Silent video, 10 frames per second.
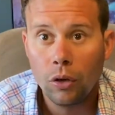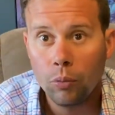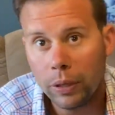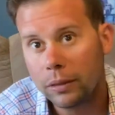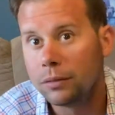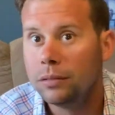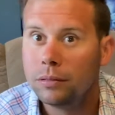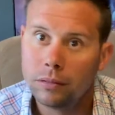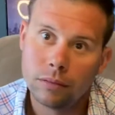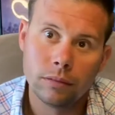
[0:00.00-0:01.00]
Well,
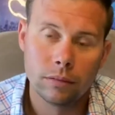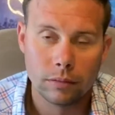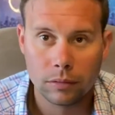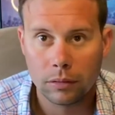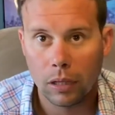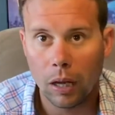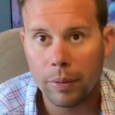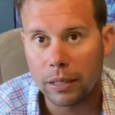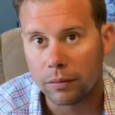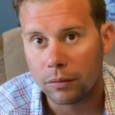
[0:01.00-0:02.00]
I
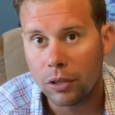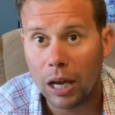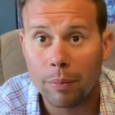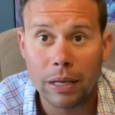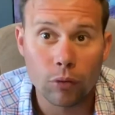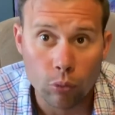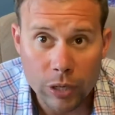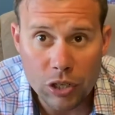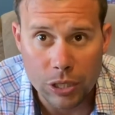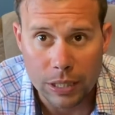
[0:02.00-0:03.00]
mean, you got to be able to
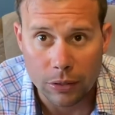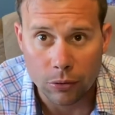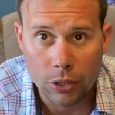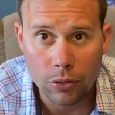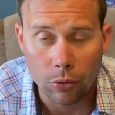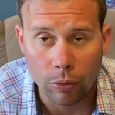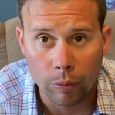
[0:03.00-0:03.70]
reach it still too.